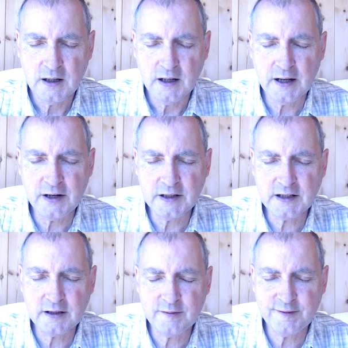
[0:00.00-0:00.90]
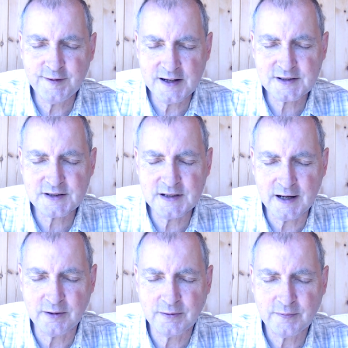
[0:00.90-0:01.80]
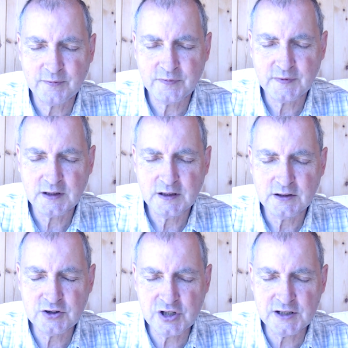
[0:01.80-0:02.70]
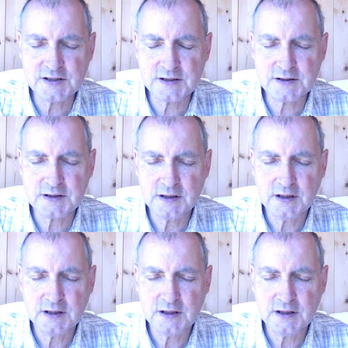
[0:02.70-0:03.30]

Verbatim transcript: And I confess now, Jesus,